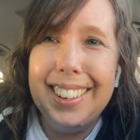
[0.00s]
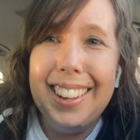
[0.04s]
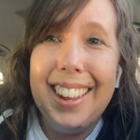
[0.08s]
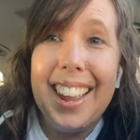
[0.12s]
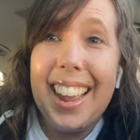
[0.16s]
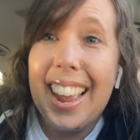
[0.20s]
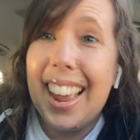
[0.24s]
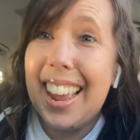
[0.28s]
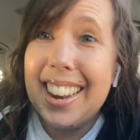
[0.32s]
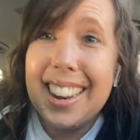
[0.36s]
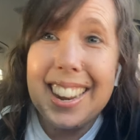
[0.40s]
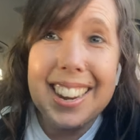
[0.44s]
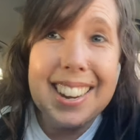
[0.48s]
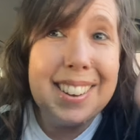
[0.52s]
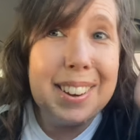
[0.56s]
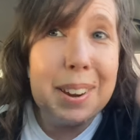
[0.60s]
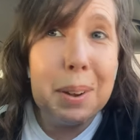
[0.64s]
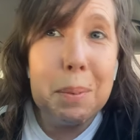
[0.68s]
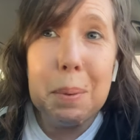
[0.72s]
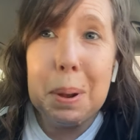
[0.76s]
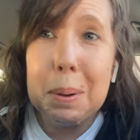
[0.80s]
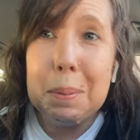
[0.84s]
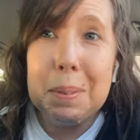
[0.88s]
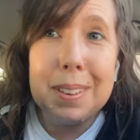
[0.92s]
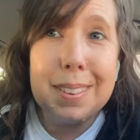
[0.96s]
And I did
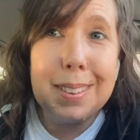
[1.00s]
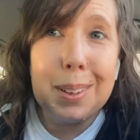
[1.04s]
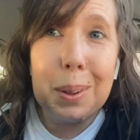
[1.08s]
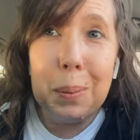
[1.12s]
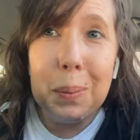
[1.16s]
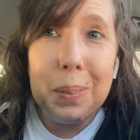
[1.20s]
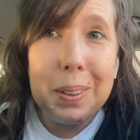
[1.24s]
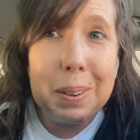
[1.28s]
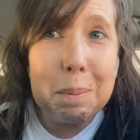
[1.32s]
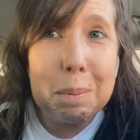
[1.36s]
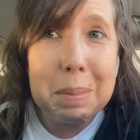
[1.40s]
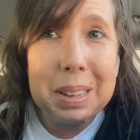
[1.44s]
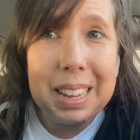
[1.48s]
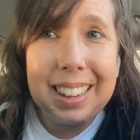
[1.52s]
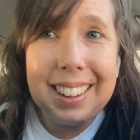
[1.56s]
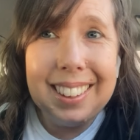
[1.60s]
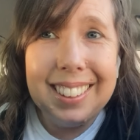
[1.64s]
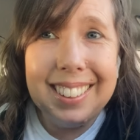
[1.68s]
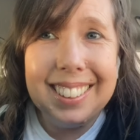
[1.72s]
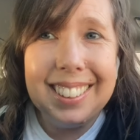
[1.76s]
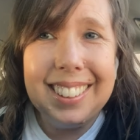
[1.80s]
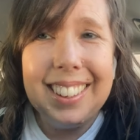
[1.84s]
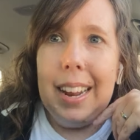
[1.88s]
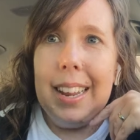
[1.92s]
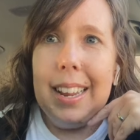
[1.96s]
what was told of me.
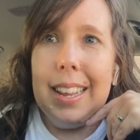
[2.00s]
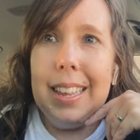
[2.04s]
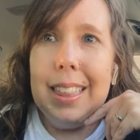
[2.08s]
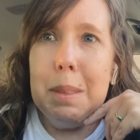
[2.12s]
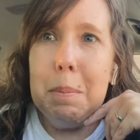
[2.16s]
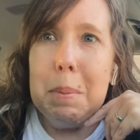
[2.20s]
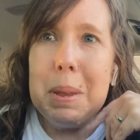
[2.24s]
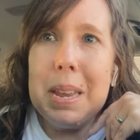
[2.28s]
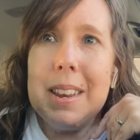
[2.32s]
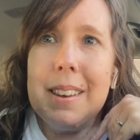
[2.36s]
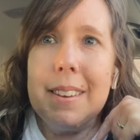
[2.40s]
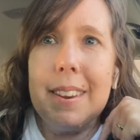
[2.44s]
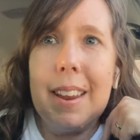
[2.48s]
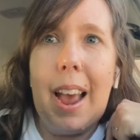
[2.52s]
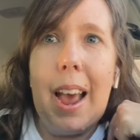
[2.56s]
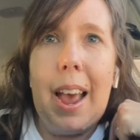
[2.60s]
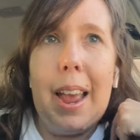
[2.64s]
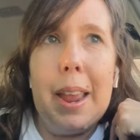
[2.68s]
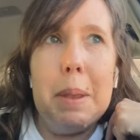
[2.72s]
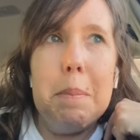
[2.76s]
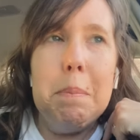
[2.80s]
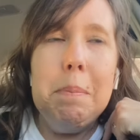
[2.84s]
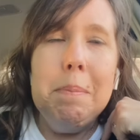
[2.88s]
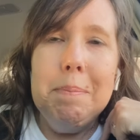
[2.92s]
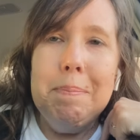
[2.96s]
In the
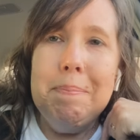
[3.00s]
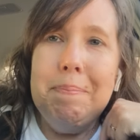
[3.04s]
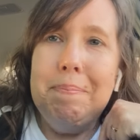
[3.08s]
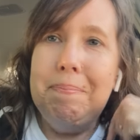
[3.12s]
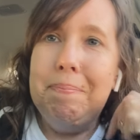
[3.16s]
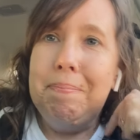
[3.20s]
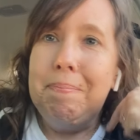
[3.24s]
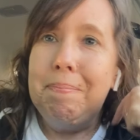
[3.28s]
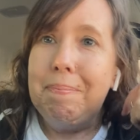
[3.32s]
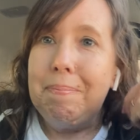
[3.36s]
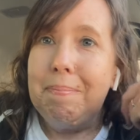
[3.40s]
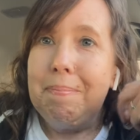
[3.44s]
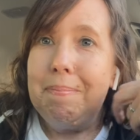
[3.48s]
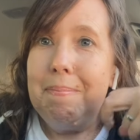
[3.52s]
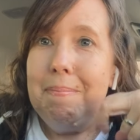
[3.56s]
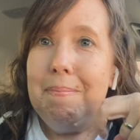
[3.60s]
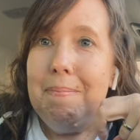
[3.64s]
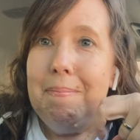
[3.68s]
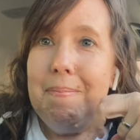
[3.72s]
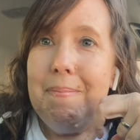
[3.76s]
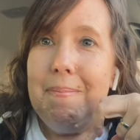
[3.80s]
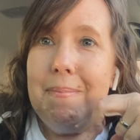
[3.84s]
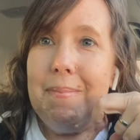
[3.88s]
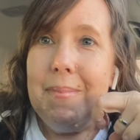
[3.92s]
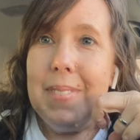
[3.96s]
meantime,
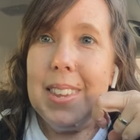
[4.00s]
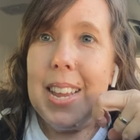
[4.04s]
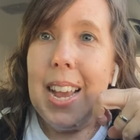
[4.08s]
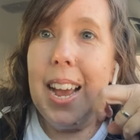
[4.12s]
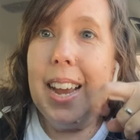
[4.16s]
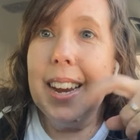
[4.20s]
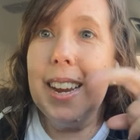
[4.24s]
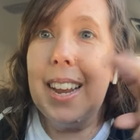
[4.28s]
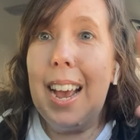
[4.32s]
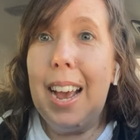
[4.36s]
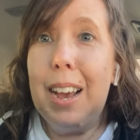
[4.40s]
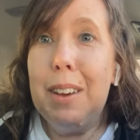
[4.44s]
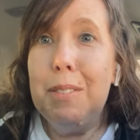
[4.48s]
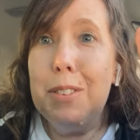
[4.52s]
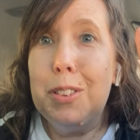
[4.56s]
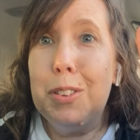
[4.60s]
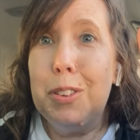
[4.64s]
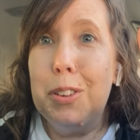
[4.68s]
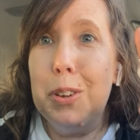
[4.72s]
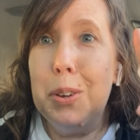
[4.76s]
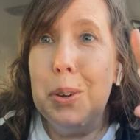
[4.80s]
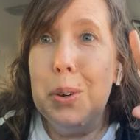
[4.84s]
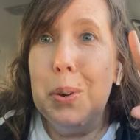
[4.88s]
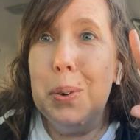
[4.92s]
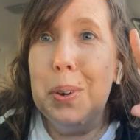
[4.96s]
I have
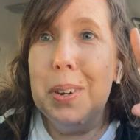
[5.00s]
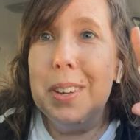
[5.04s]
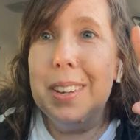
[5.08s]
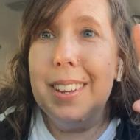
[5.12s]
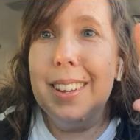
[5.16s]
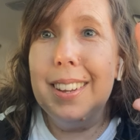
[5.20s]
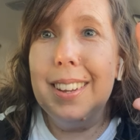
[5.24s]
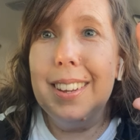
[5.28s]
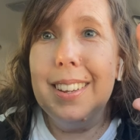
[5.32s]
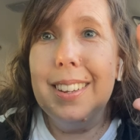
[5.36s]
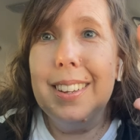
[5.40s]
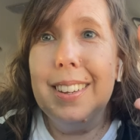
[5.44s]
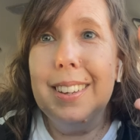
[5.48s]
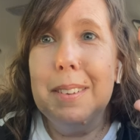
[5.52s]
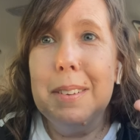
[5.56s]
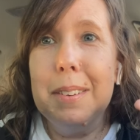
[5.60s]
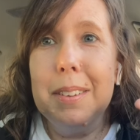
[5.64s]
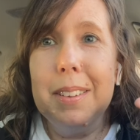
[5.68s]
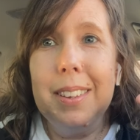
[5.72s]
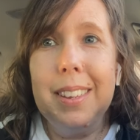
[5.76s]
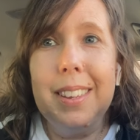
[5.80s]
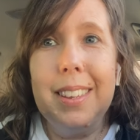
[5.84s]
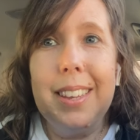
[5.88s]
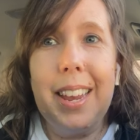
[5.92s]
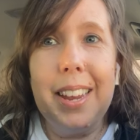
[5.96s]
two
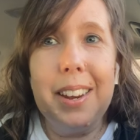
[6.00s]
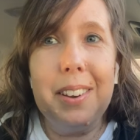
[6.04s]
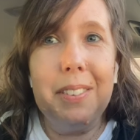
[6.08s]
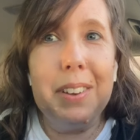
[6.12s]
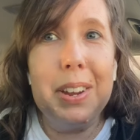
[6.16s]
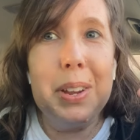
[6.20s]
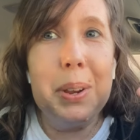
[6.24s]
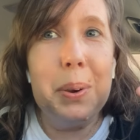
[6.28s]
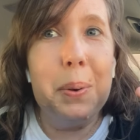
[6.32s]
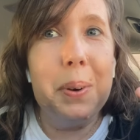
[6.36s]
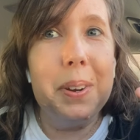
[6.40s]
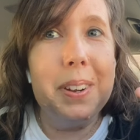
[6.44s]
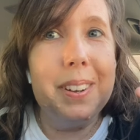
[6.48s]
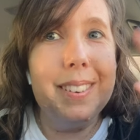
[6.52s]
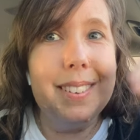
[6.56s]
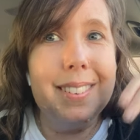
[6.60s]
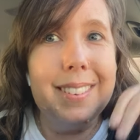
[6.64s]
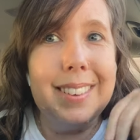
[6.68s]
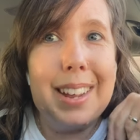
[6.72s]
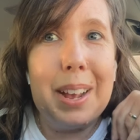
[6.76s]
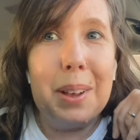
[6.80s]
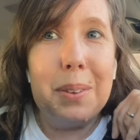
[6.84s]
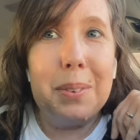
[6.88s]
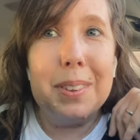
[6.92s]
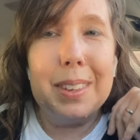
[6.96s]
catering orders
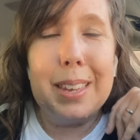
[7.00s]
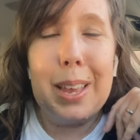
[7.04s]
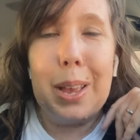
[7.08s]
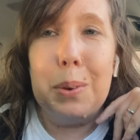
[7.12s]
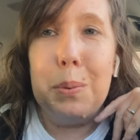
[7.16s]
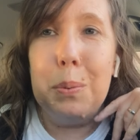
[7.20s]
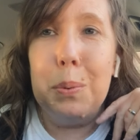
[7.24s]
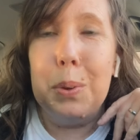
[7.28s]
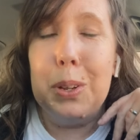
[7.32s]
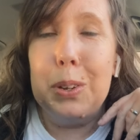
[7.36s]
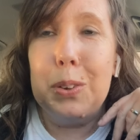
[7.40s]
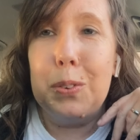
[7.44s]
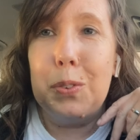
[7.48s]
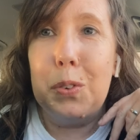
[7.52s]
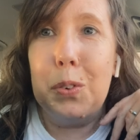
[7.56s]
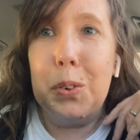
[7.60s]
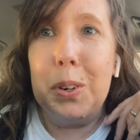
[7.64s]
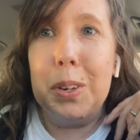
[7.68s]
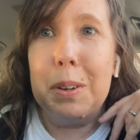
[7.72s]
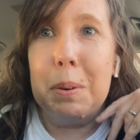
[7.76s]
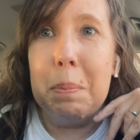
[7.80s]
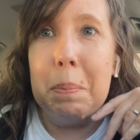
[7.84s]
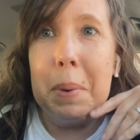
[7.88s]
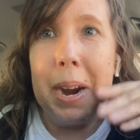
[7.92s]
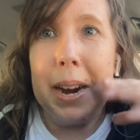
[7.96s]
now scheduled for
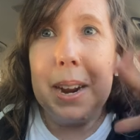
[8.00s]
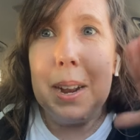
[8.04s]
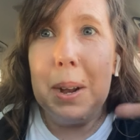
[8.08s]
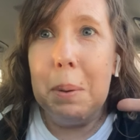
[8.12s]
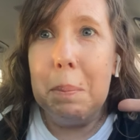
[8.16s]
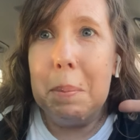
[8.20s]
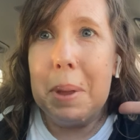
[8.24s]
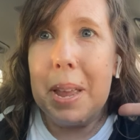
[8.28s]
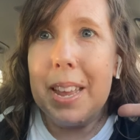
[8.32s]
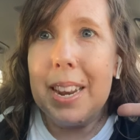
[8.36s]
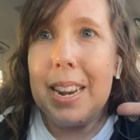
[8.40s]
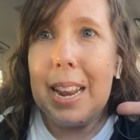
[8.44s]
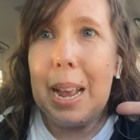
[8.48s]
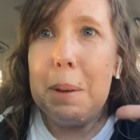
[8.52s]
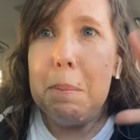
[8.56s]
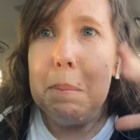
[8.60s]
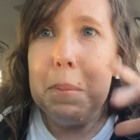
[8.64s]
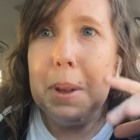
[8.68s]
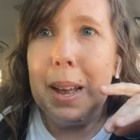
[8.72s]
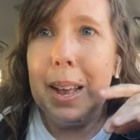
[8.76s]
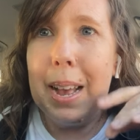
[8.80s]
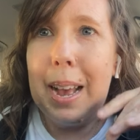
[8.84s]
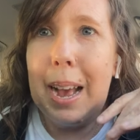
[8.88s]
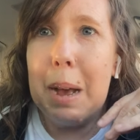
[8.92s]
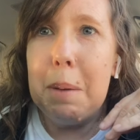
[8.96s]
tomorrow. Man, I'm
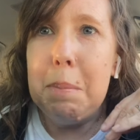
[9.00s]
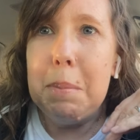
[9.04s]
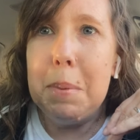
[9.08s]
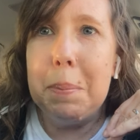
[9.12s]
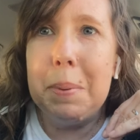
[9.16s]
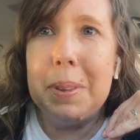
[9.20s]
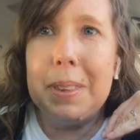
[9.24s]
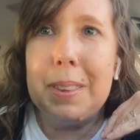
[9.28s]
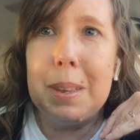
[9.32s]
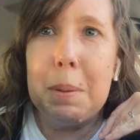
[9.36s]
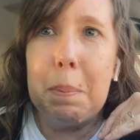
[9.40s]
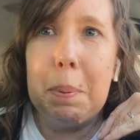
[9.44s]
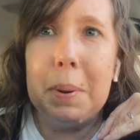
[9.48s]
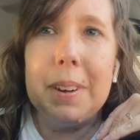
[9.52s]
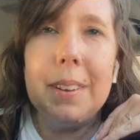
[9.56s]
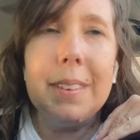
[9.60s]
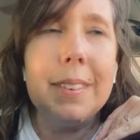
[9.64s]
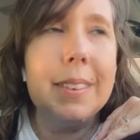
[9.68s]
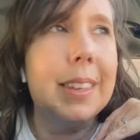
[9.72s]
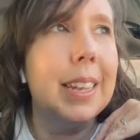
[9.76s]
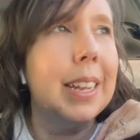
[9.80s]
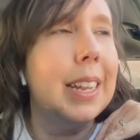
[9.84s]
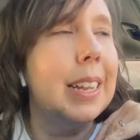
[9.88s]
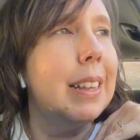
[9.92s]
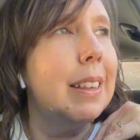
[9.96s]
I'm a busy
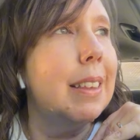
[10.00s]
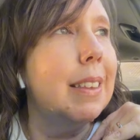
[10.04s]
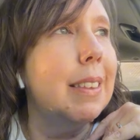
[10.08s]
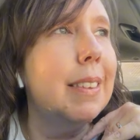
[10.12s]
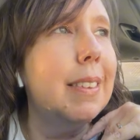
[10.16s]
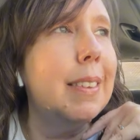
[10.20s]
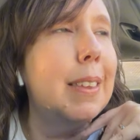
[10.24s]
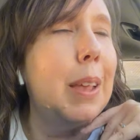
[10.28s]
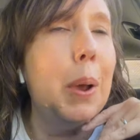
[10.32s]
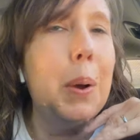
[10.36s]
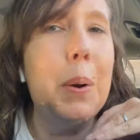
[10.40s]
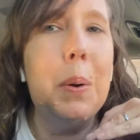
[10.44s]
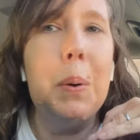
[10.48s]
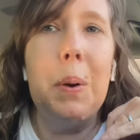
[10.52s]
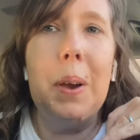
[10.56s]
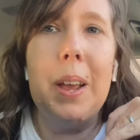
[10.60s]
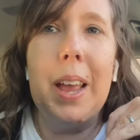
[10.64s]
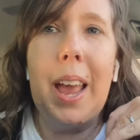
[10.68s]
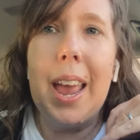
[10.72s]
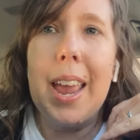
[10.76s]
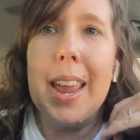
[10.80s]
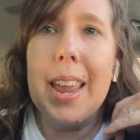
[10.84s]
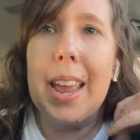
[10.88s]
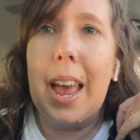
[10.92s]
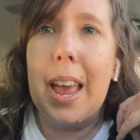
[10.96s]
person. So,
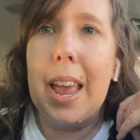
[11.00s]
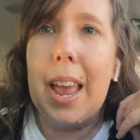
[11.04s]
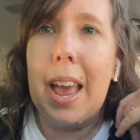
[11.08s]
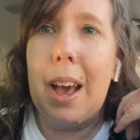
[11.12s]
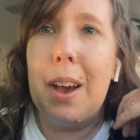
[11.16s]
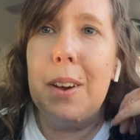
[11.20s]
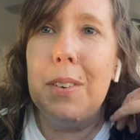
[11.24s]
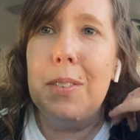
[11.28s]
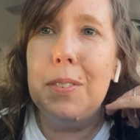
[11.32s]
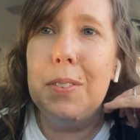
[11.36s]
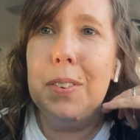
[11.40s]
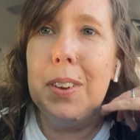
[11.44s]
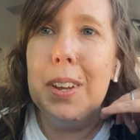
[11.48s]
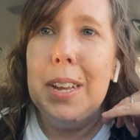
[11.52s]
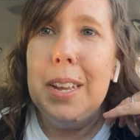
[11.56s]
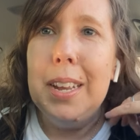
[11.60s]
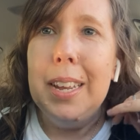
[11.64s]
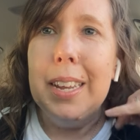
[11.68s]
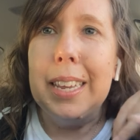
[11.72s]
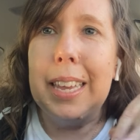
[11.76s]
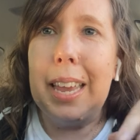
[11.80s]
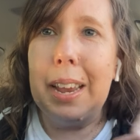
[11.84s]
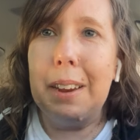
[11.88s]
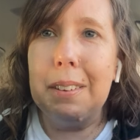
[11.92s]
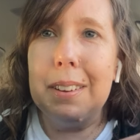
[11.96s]
hey, I have
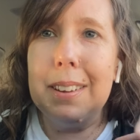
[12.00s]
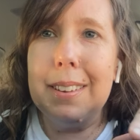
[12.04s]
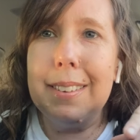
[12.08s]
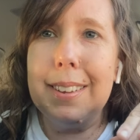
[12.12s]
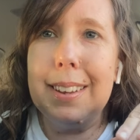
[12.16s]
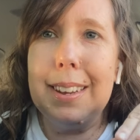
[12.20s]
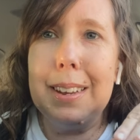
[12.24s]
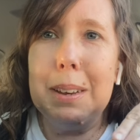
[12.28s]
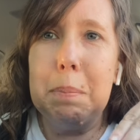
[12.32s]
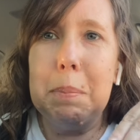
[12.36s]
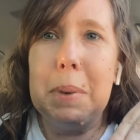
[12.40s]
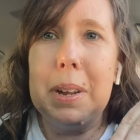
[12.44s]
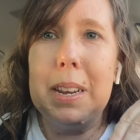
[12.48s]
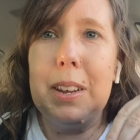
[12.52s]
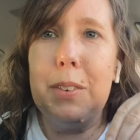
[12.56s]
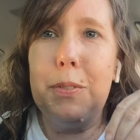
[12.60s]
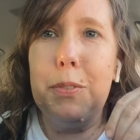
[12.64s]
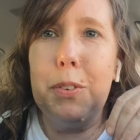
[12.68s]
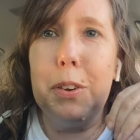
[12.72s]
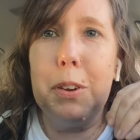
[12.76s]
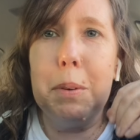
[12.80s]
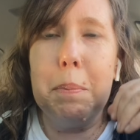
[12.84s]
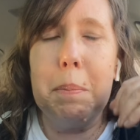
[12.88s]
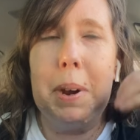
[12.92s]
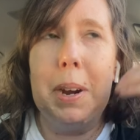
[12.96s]
guaranteed money
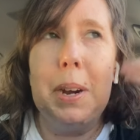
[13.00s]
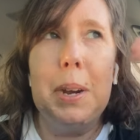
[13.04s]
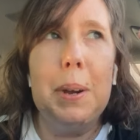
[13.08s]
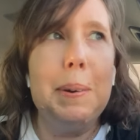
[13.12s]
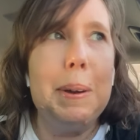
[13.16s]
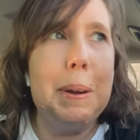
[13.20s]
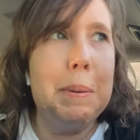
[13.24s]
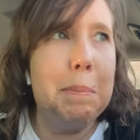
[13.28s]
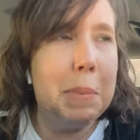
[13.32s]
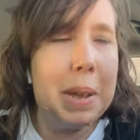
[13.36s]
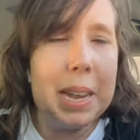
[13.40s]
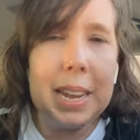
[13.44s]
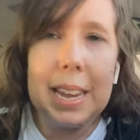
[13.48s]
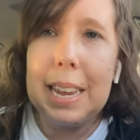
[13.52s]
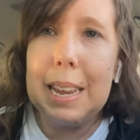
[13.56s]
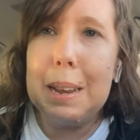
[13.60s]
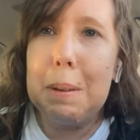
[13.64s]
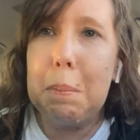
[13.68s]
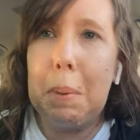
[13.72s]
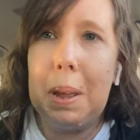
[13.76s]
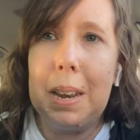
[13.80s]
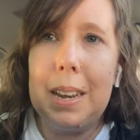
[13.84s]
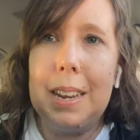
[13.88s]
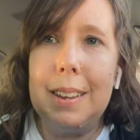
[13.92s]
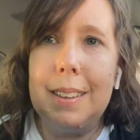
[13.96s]
for tomorrow. I'm making
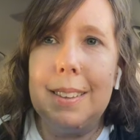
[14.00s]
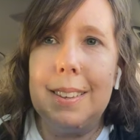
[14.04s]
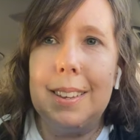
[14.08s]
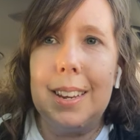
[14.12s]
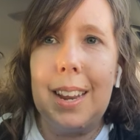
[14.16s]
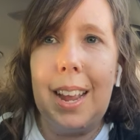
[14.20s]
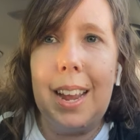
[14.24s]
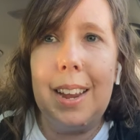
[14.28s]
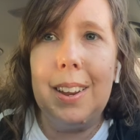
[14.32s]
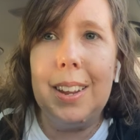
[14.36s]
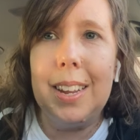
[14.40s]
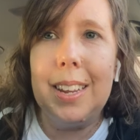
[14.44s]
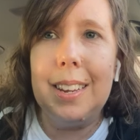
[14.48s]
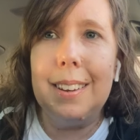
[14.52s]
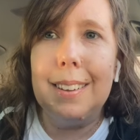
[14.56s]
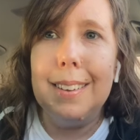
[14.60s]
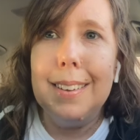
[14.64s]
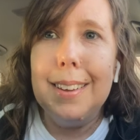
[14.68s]
money tonight.